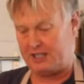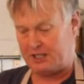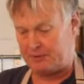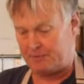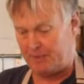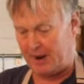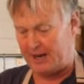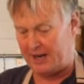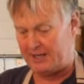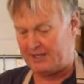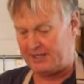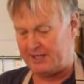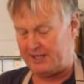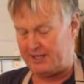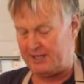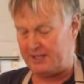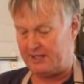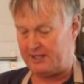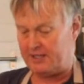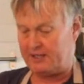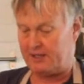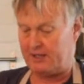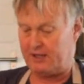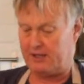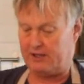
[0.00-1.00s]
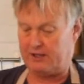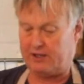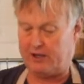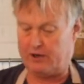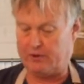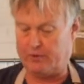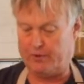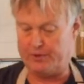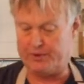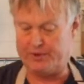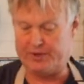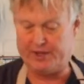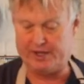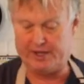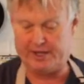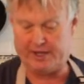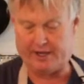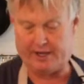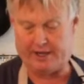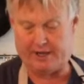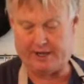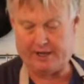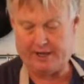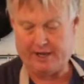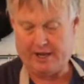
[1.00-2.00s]
spiciness along with
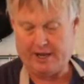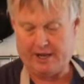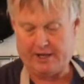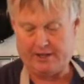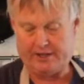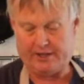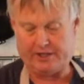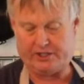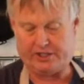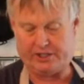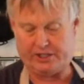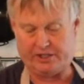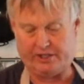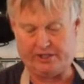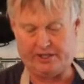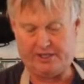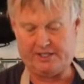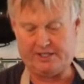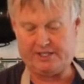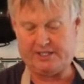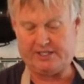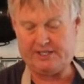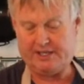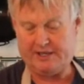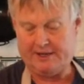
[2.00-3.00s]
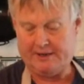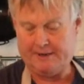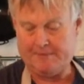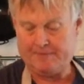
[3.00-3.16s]
the chilies.